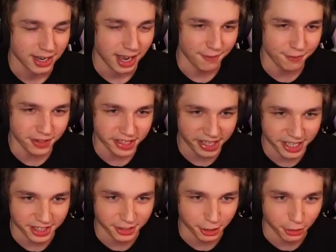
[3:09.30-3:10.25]
I feel like I
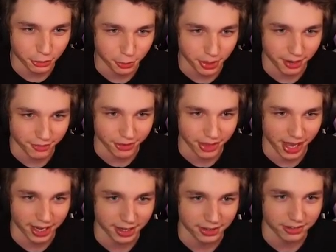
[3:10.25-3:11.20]
need to go to whatever
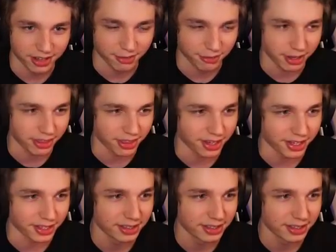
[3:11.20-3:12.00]
that is, that red thing.